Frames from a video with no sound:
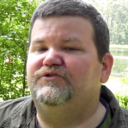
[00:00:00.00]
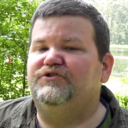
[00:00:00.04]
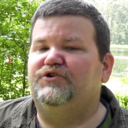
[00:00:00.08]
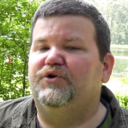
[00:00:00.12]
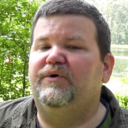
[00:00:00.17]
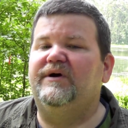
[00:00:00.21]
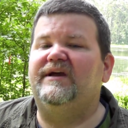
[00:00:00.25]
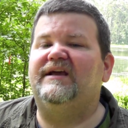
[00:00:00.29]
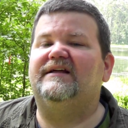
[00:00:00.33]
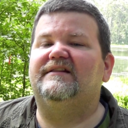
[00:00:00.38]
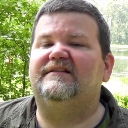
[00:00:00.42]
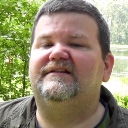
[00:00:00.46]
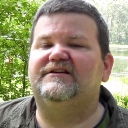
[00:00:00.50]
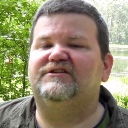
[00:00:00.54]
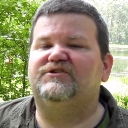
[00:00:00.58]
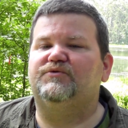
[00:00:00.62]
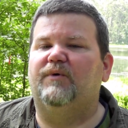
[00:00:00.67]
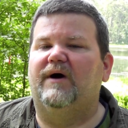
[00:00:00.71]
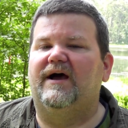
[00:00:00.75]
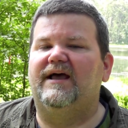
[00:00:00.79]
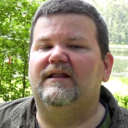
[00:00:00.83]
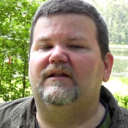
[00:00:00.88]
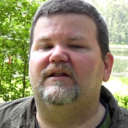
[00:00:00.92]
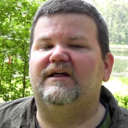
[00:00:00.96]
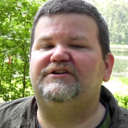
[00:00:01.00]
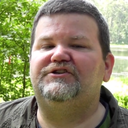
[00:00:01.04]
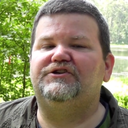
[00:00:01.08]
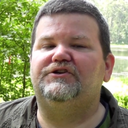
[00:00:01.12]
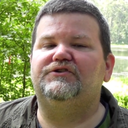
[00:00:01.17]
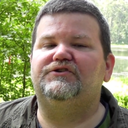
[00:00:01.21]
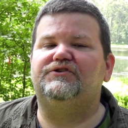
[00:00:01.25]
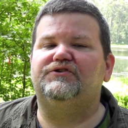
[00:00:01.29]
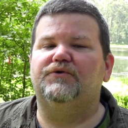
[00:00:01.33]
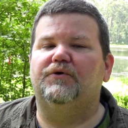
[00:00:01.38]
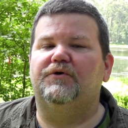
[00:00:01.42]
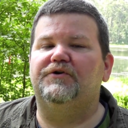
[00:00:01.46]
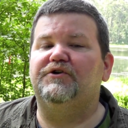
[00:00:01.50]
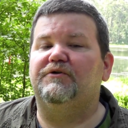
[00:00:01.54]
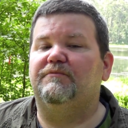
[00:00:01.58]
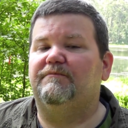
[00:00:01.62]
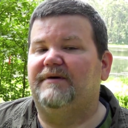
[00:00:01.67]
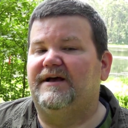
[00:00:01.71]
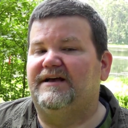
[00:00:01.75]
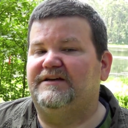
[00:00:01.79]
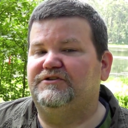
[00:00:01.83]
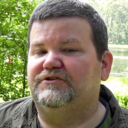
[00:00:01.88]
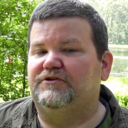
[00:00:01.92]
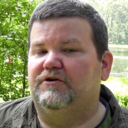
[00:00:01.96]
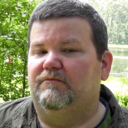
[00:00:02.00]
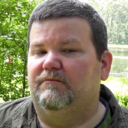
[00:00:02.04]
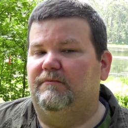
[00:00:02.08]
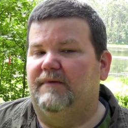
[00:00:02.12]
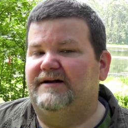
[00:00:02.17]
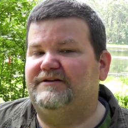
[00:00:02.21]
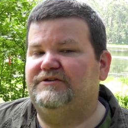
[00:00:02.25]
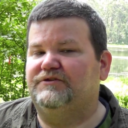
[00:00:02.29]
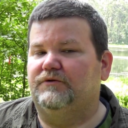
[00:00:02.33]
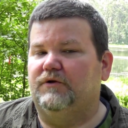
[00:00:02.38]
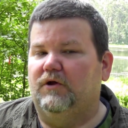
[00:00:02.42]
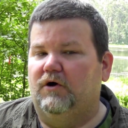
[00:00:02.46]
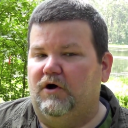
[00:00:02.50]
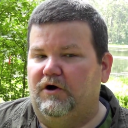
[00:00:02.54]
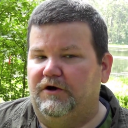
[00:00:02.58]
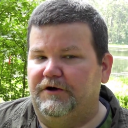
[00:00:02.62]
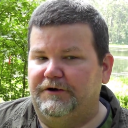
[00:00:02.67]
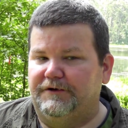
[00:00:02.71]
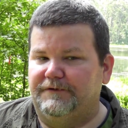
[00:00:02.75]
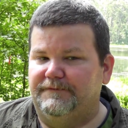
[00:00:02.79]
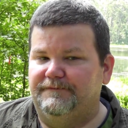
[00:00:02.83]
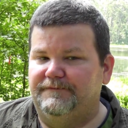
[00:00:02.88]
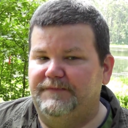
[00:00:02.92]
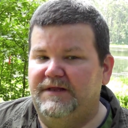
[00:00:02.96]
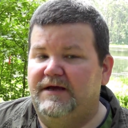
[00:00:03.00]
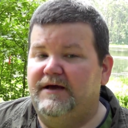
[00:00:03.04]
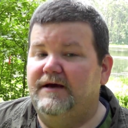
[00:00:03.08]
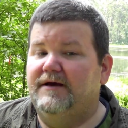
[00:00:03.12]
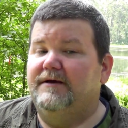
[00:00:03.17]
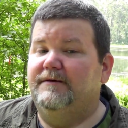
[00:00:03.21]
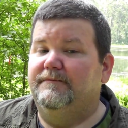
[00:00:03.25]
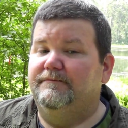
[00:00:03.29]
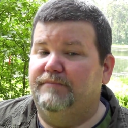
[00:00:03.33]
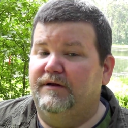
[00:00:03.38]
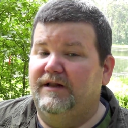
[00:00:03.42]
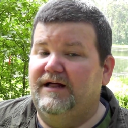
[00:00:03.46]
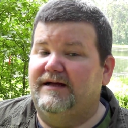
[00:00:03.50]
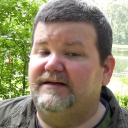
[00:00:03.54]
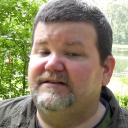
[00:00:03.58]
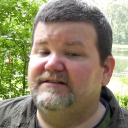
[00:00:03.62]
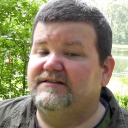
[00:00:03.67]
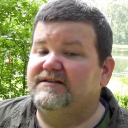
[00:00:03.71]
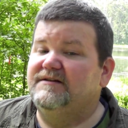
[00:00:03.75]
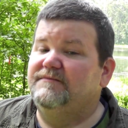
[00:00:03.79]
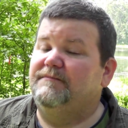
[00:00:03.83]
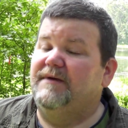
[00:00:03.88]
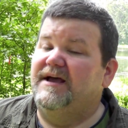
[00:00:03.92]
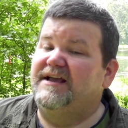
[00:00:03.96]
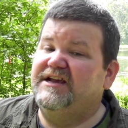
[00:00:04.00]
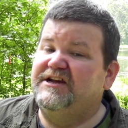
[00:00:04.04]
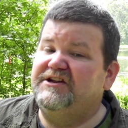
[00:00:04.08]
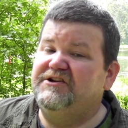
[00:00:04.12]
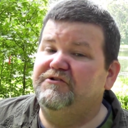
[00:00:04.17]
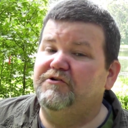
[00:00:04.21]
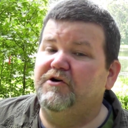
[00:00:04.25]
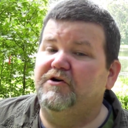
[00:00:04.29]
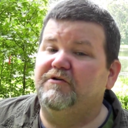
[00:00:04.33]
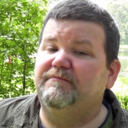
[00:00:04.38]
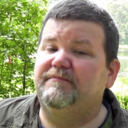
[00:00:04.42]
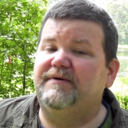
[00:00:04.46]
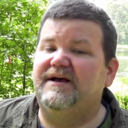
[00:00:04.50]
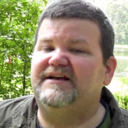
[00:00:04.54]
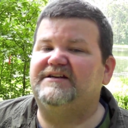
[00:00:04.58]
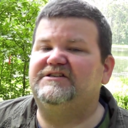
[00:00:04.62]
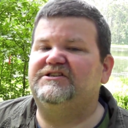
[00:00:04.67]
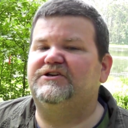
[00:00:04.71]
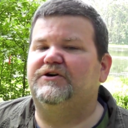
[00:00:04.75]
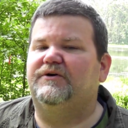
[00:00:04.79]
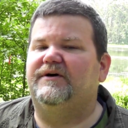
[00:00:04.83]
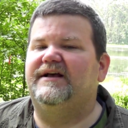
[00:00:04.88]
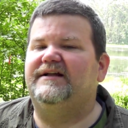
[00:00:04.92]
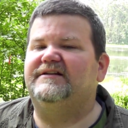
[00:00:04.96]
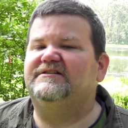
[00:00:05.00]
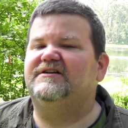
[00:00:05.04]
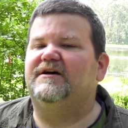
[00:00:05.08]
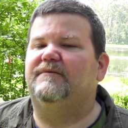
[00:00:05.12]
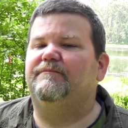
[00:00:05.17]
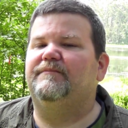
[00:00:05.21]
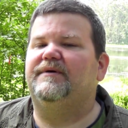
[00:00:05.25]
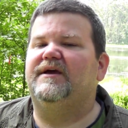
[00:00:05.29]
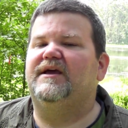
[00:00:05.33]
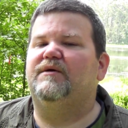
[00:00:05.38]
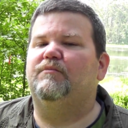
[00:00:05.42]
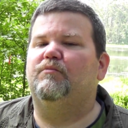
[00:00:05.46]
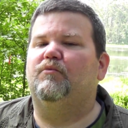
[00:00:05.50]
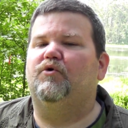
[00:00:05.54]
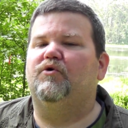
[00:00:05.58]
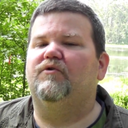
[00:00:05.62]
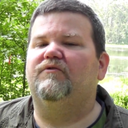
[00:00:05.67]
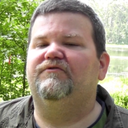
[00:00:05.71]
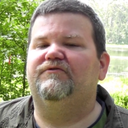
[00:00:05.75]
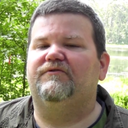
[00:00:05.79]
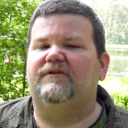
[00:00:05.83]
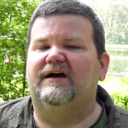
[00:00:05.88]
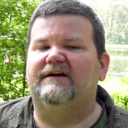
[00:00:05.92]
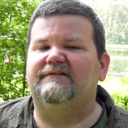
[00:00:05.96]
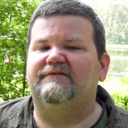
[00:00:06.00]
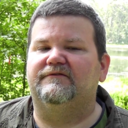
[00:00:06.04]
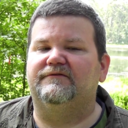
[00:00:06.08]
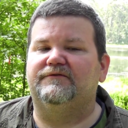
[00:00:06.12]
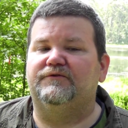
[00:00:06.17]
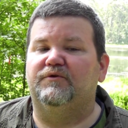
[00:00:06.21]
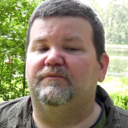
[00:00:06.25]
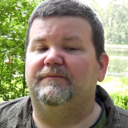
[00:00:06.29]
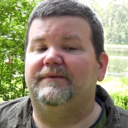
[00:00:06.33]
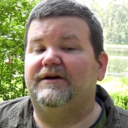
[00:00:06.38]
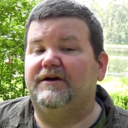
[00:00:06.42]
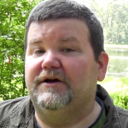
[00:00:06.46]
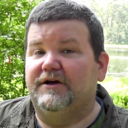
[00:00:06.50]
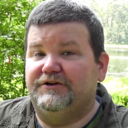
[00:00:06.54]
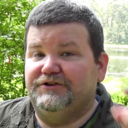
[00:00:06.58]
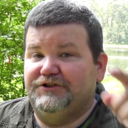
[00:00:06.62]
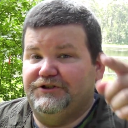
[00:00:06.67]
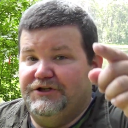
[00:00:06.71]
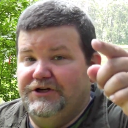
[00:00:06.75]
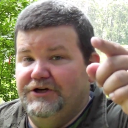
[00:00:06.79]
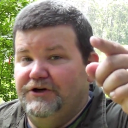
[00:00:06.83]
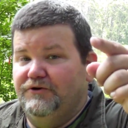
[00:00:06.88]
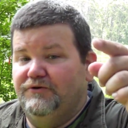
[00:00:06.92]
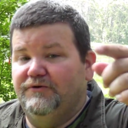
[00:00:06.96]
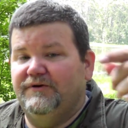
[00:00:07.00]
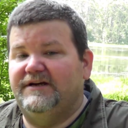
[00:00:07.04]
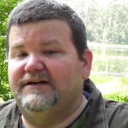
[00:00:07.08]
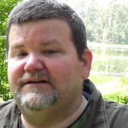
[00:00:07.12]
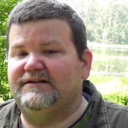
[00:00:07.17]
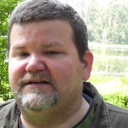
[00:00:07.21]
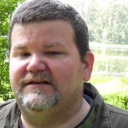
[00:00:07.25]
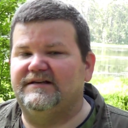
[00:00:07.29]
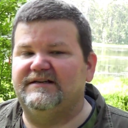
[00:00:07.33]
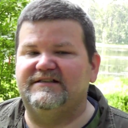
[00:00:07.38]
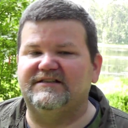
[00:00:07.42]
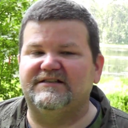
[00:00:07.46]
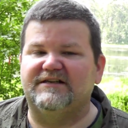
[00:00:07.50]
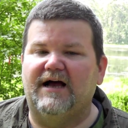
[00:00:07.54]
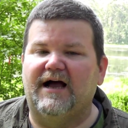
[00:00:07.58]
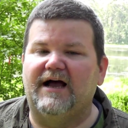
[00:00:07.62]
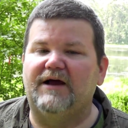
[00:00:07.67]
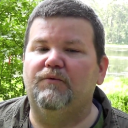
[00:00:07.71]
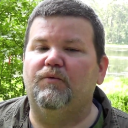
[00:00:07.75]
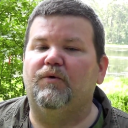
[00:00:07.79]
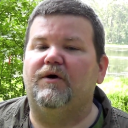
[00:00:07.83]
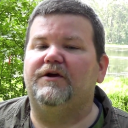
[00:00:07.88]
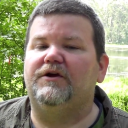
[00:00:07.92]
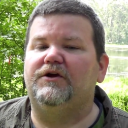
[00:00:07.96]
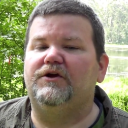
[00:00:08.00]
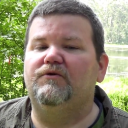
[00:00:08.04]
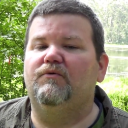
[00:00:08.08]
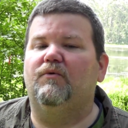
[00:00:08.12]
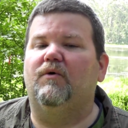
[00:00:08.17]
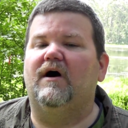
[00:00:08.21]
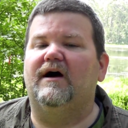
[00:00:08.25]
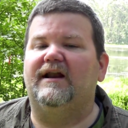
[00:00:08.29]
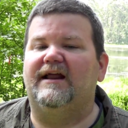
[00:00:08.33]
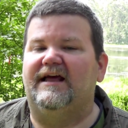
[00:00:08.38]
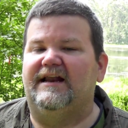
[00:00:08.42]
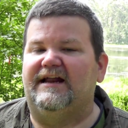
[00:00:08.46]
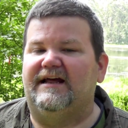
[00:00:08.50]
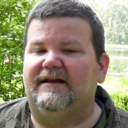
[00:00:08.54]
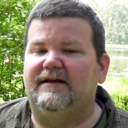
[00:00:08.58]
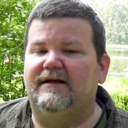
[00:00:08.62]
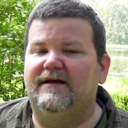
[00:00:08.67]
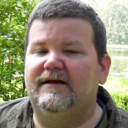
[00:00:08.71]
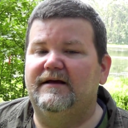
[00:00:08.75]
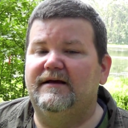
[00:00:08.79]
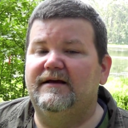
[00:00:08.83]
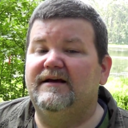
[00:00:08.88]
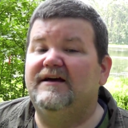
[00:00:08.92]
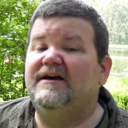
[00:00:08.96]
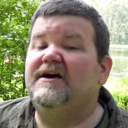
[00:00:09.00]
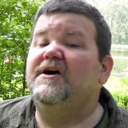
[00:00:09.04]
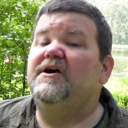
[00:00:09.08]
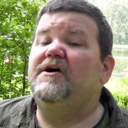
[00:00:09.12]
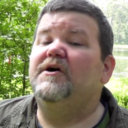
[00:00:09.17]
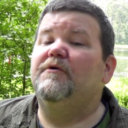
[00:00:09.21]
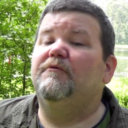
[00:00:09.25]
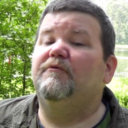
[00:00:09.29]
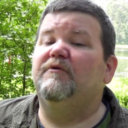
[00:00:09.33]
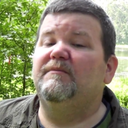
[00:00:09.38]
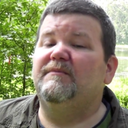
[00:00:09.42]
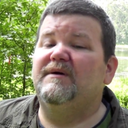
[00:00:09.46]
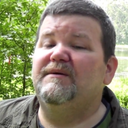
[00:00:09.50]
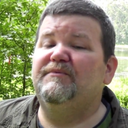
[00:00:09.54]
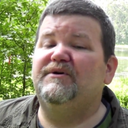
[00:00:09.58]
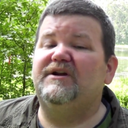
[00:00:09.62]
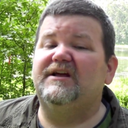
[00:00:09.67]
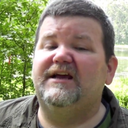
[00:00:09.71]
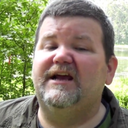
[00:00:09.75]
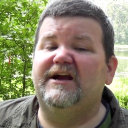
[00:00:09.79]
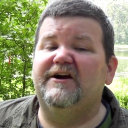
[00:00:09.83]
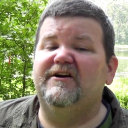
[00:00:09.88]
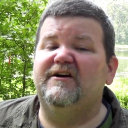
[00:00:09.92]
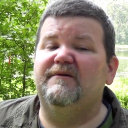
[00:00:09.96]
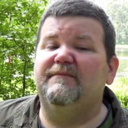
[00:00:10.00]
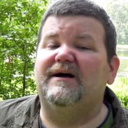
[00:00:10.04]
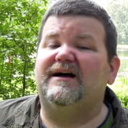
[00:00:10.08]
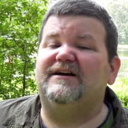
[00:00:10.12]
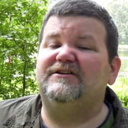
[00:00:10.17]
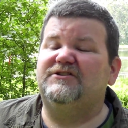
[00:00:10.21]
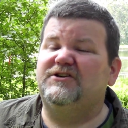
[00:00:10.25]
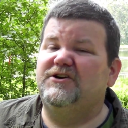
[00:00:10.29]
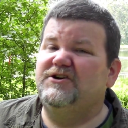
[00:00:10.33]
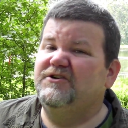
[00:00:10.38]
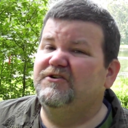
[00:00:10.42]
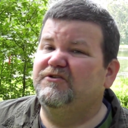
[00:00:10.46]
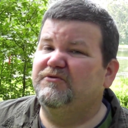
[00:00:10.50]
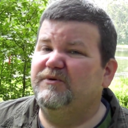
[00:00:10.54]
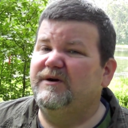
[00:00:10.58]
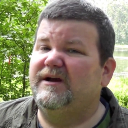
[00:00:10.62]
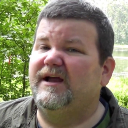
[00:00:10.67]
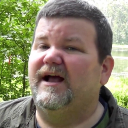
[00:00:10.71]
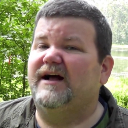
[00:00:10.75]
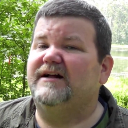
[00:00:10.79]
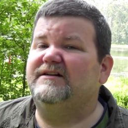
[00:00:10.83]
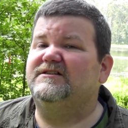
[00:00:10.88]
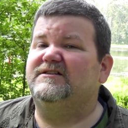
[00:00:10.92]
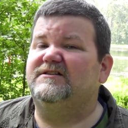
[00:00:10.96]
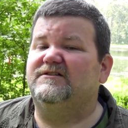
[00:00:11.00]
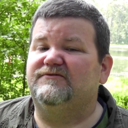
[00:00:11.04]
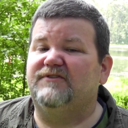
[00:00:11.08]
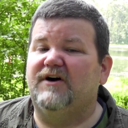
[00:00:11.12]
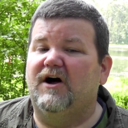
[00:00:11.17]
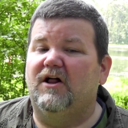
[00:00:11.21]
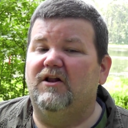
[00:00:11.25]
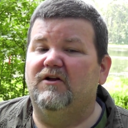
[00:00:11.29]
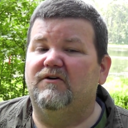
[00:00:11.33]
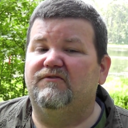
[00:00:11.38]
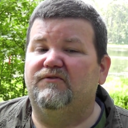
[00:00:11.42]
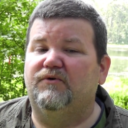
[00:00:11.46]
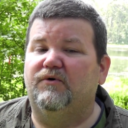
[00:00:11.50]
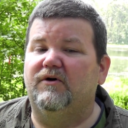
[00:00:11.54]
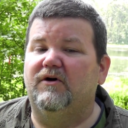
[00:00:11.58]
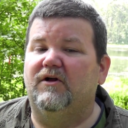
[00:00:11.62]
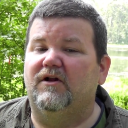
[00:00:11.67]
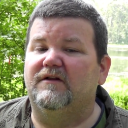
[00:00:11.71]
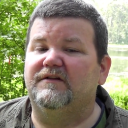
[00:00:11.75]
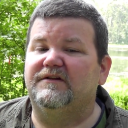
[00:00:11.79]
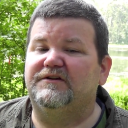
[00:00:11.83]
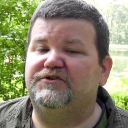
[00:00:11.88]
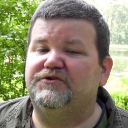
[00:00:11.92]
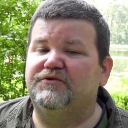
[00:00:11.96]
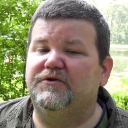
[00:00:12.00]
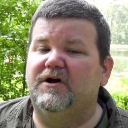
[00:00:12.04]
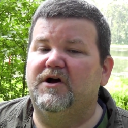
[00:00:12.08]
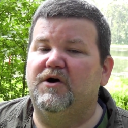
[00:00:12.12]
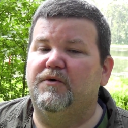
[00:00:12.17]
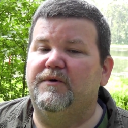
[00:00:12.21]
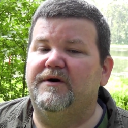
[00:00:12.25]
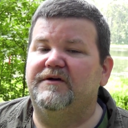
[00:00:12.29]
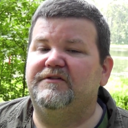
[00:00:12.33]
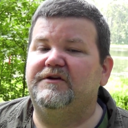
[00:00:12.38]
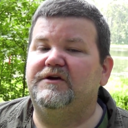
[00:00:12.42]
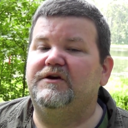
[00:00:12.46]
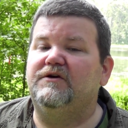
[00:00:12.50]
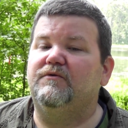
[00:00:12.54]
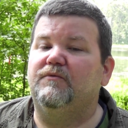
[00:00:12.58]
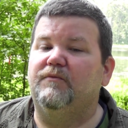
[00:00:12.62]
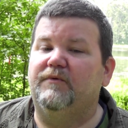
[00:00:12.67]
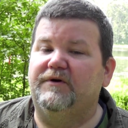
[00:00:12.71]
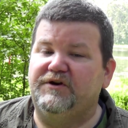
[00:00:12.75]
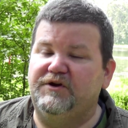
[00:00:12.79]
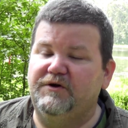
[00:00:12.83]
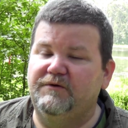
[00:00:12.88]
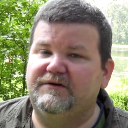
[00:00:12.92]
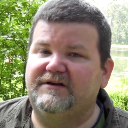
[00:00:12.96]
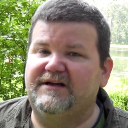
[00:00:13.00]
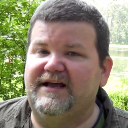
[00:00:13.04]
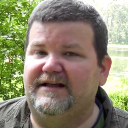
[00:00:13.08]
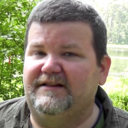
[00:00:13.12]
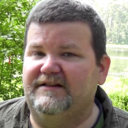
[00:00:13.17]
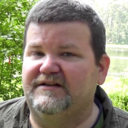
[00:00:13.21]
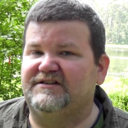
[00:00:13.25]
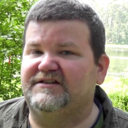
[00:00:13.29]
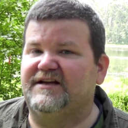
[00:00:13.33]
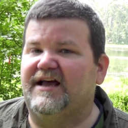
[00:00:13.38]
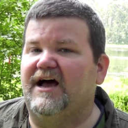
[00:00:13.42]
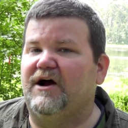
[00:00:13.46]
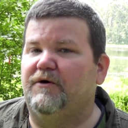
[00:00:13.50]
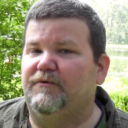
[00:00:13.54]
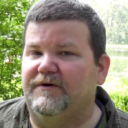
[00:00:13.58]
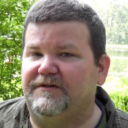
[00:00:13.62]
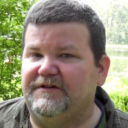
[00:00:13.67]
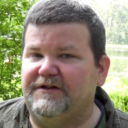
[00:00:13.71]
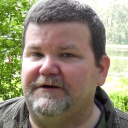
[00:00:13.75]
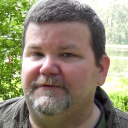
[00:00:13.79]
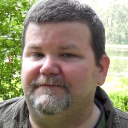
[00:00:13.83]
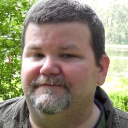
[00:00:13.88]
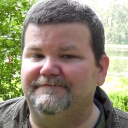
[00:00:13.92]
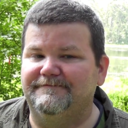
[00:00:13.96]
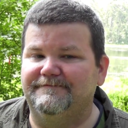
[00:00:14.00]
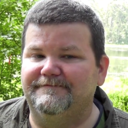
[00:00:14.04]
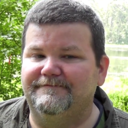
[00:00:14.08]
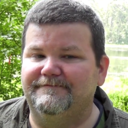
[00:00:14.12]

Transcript: Doing it this way lets you store your pesto much longer, Plus, making your own pesto ends up being more flavorful because you get to decide what you want in it. Remember to carry about 2 to 3 ounces of olive oil on the trail with you when you take this out with you.